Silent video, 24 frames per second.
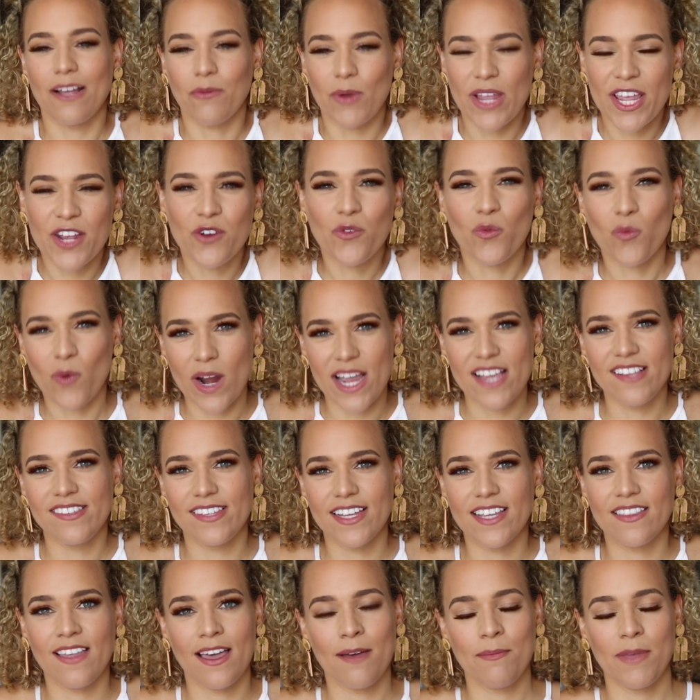in
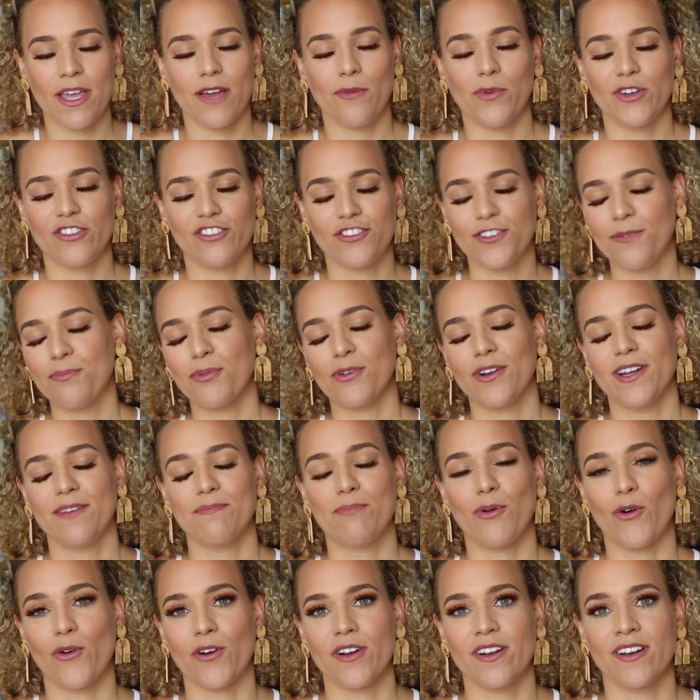raising them, it was super
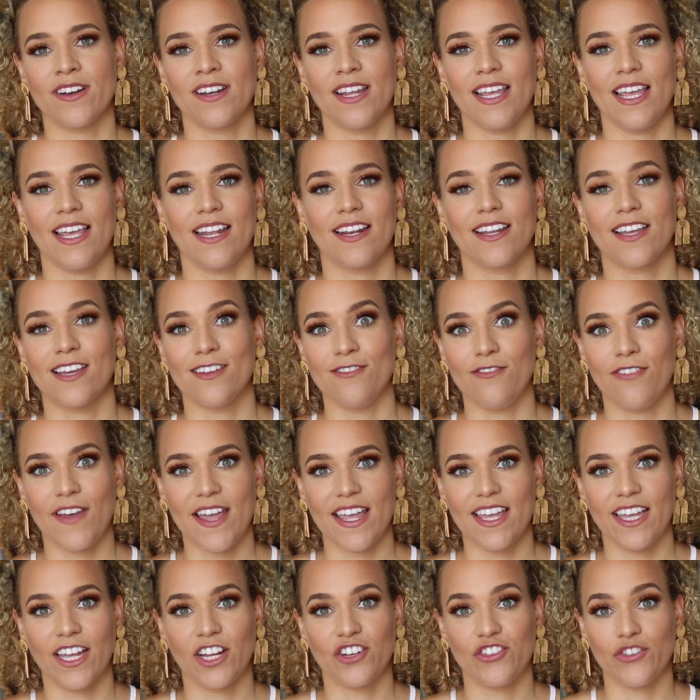important in
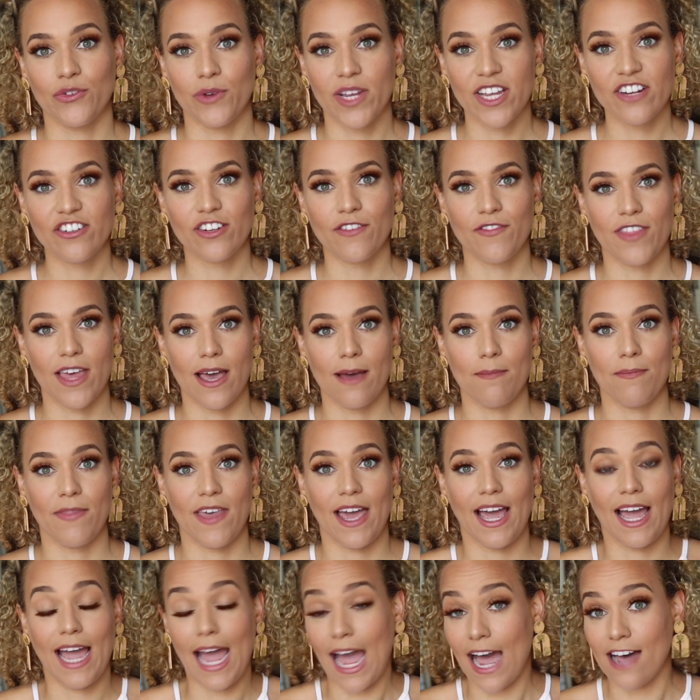conveying to each of them
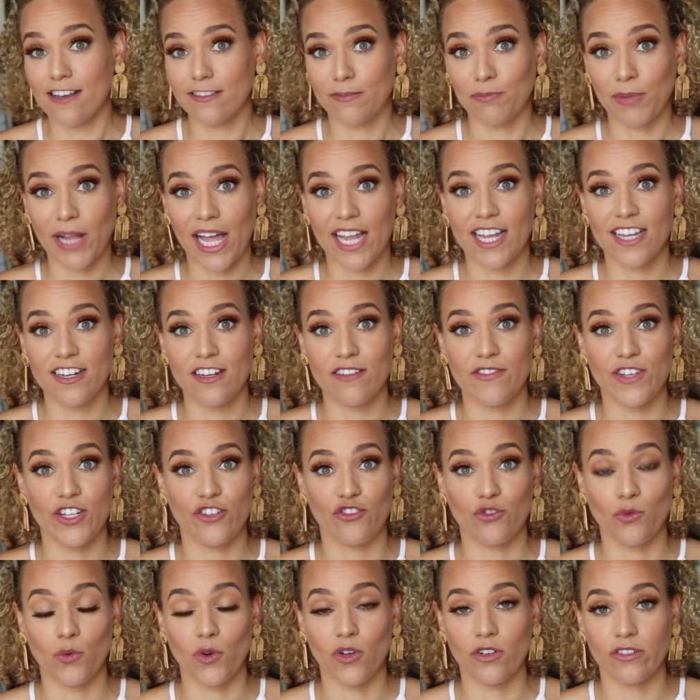that as Black
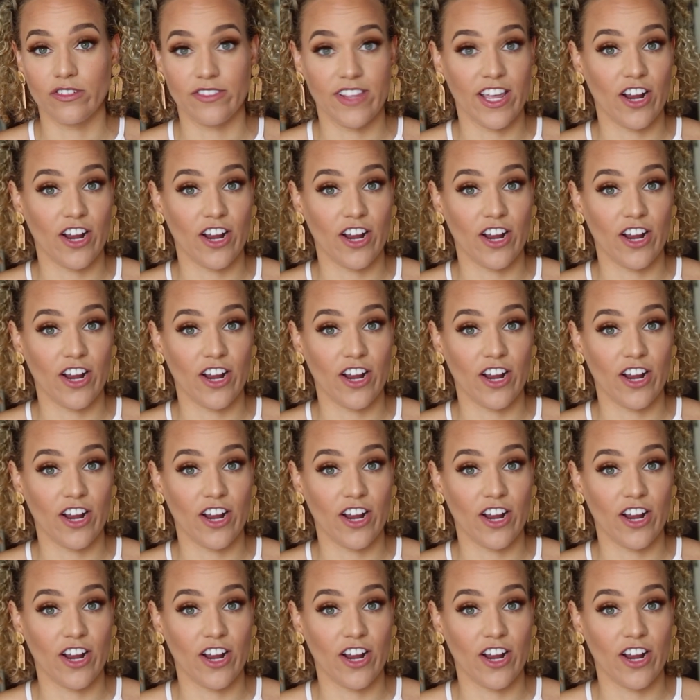individuals,